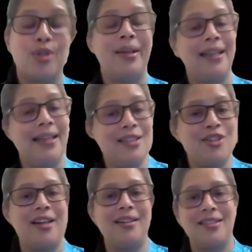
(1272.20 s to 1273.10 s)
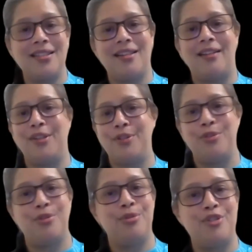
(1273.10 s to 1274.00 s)
when the instructor started to
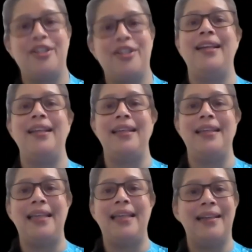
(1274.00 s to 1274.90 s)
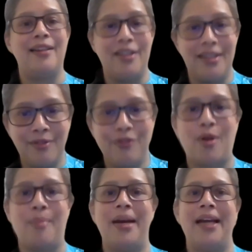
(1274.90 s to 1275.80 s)
do training in a written
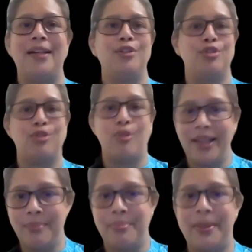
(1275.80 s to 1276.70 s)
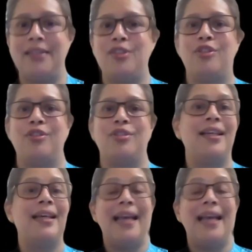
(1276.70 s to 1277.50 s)
format, showing pictures,